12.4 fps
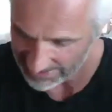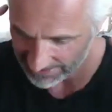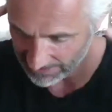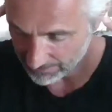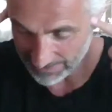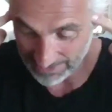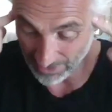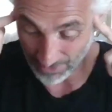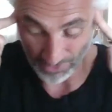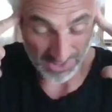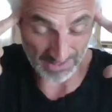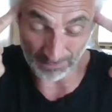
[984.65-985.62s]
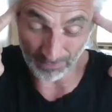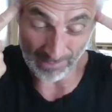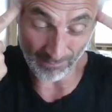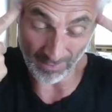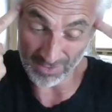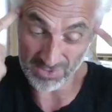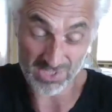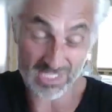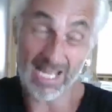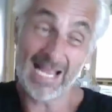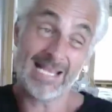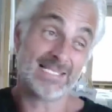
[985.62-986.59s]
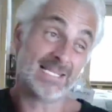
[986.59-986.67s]
And I mean, I got to the point where I was like,
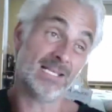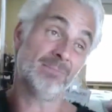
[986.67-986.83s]
that's it,